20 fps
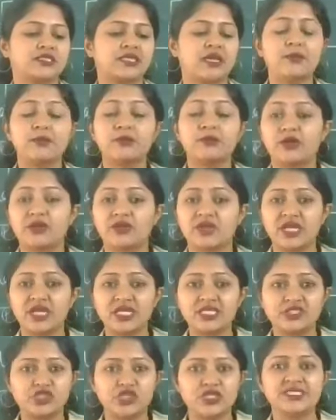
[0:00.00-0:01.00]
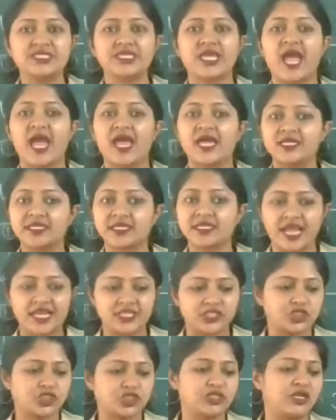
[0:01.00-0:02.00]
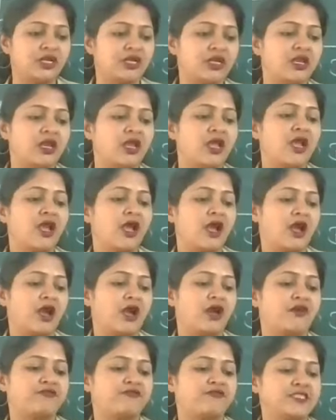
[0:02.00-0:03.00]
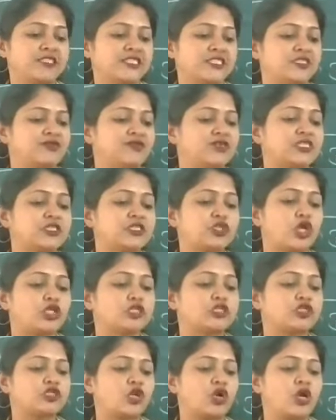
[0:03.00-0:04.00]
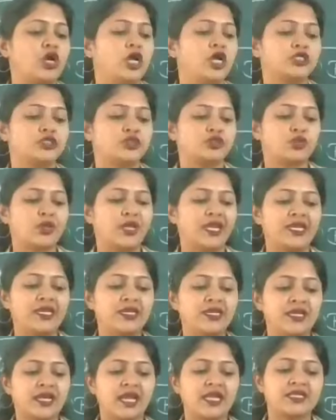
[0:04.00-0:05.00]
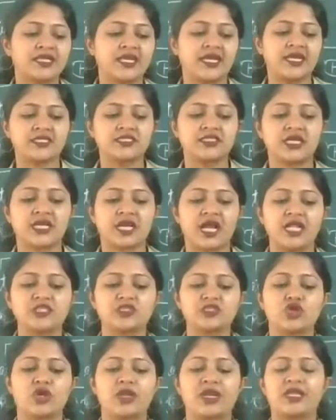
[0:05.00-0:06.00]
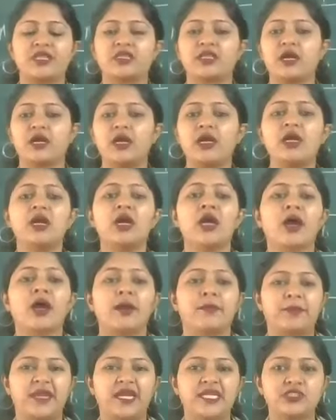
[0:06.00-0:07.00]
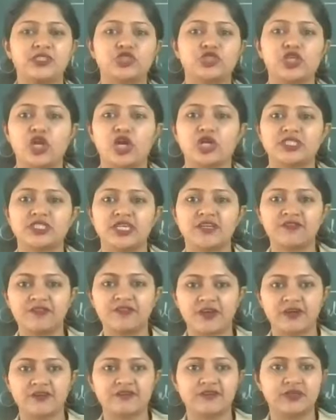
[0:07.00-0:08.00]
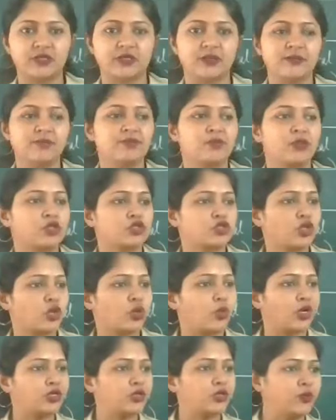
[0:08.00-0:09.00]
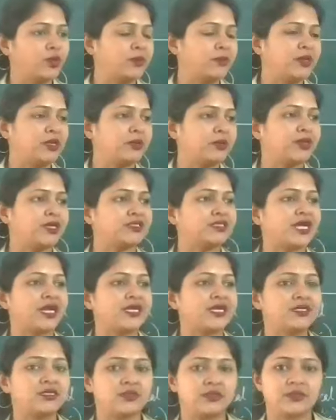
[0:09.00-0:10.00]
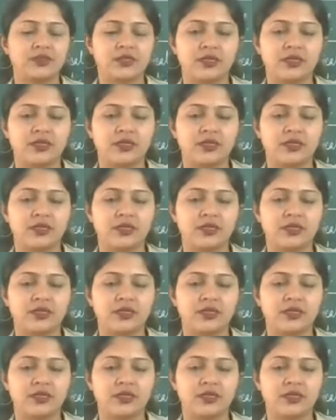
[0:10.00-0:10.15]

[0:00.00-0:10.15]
some religious and national festivals also to inculcate the culture and the patriotic fervor. So what do we mean by that?